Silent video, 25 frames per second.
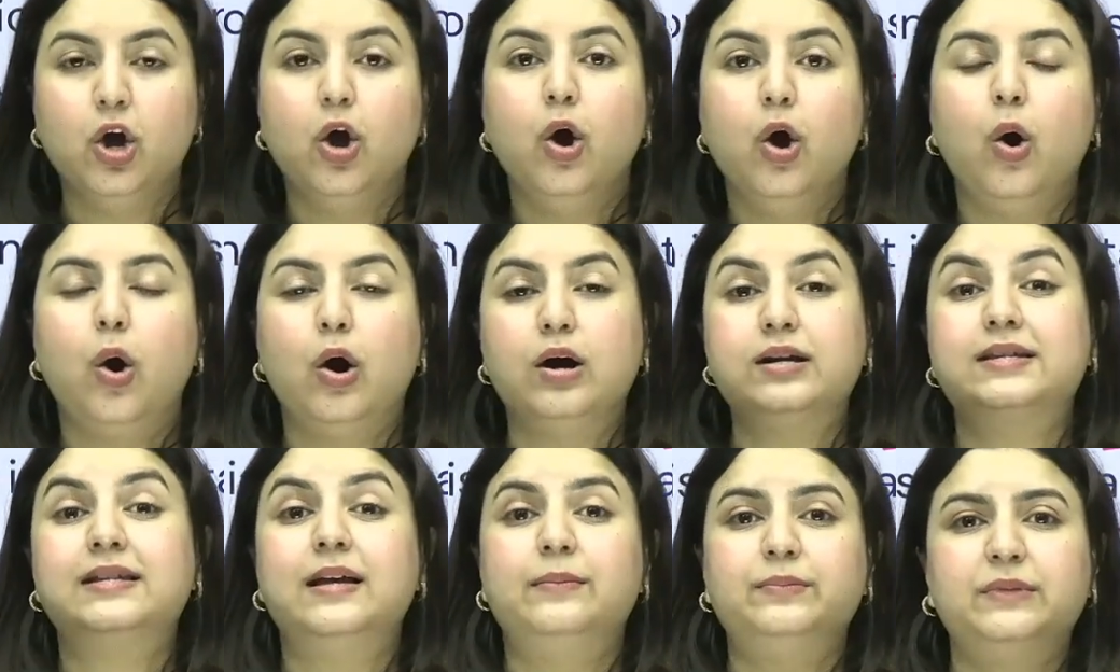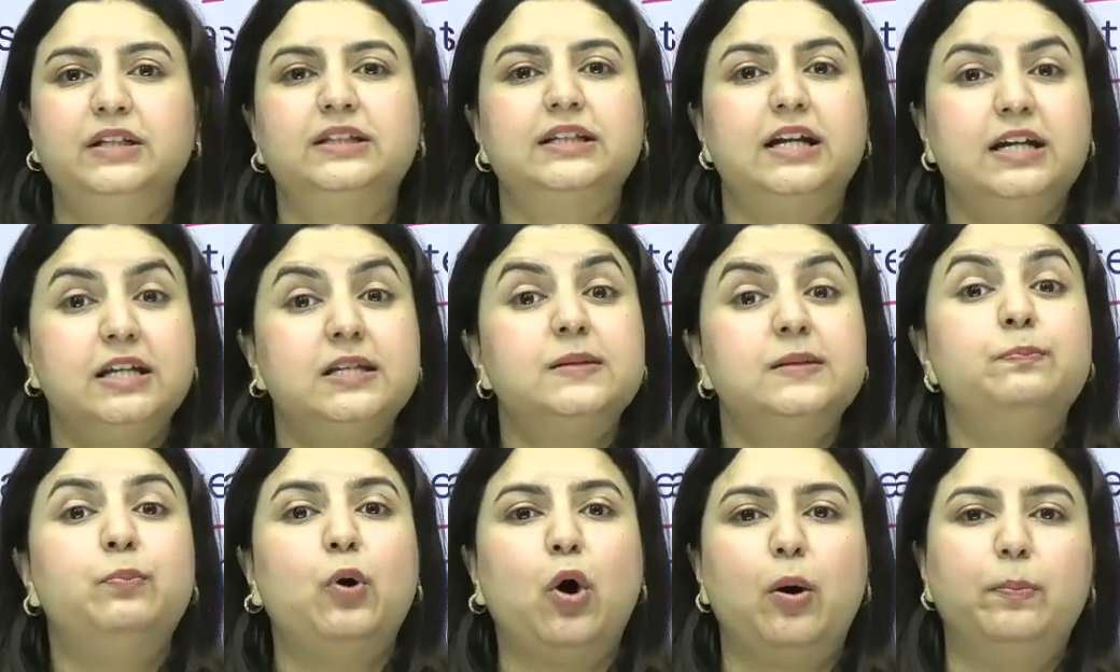or something that
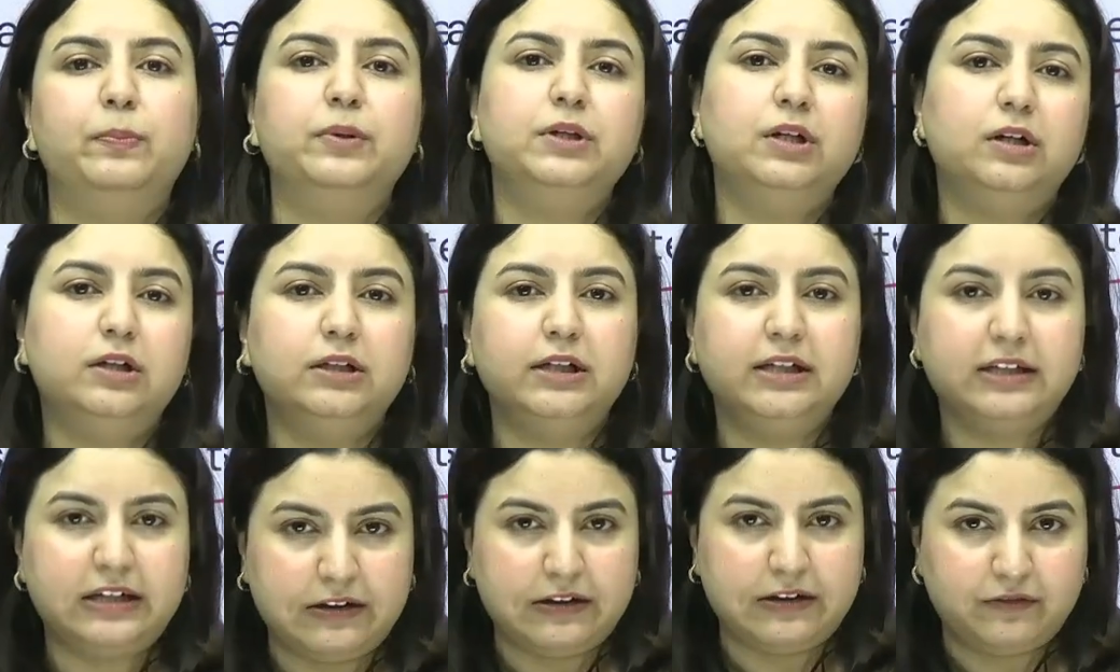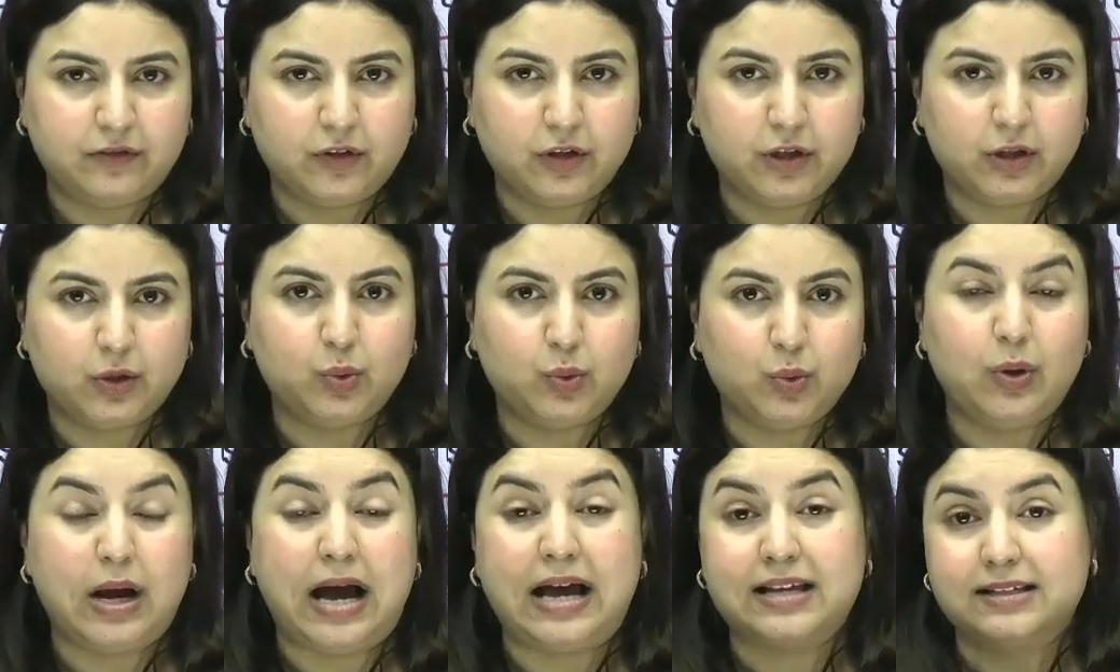is popularly referred
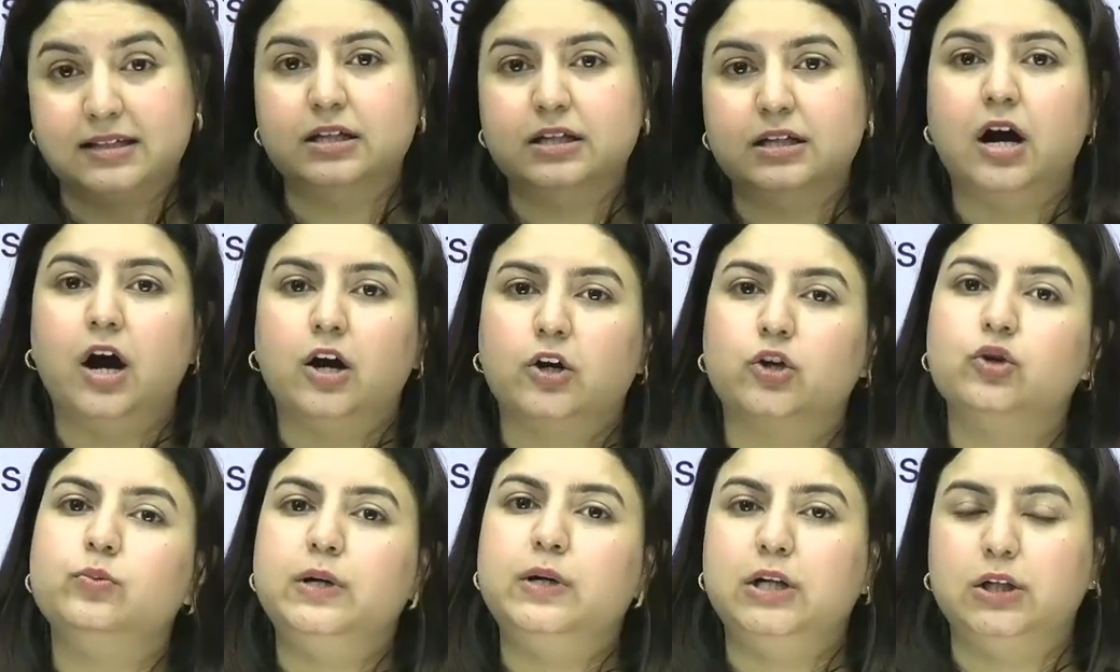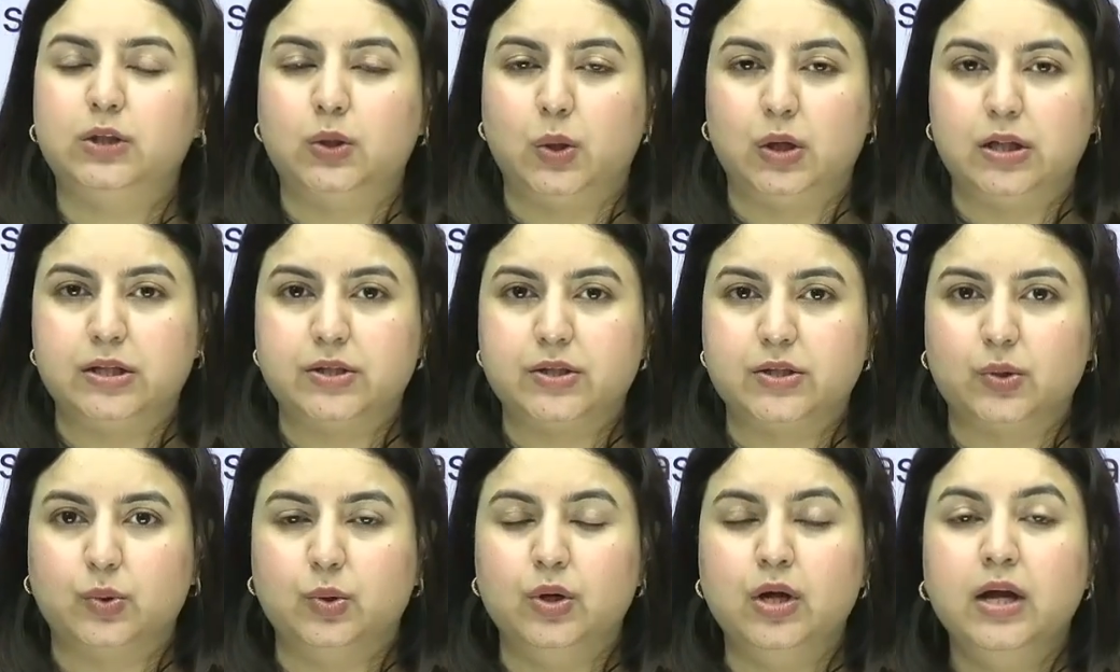to as an argument
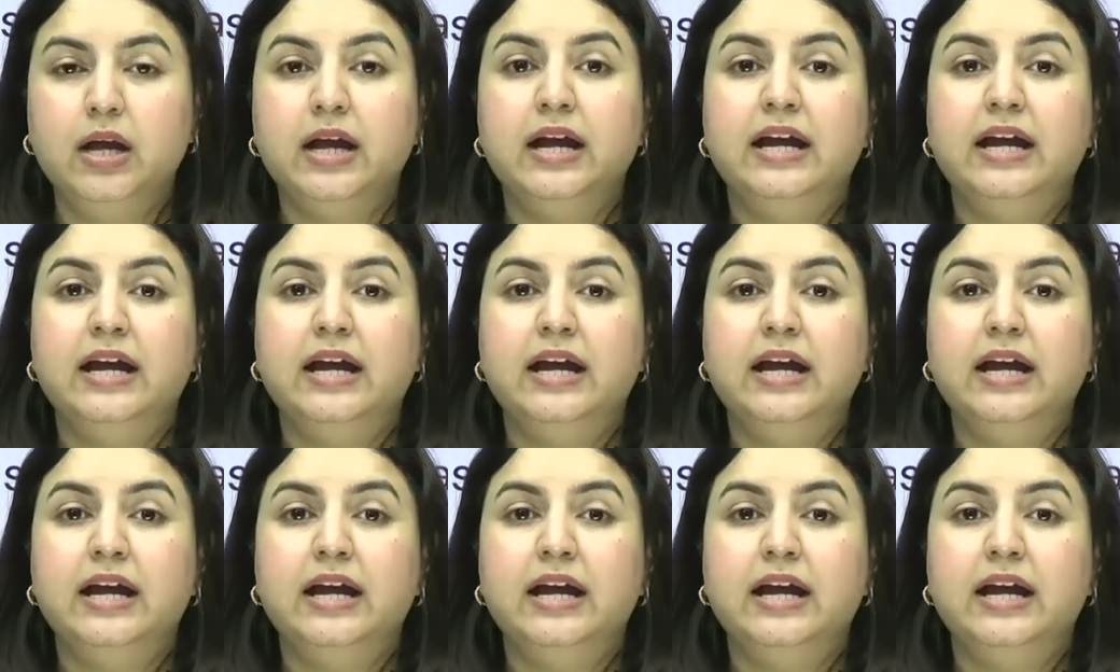also,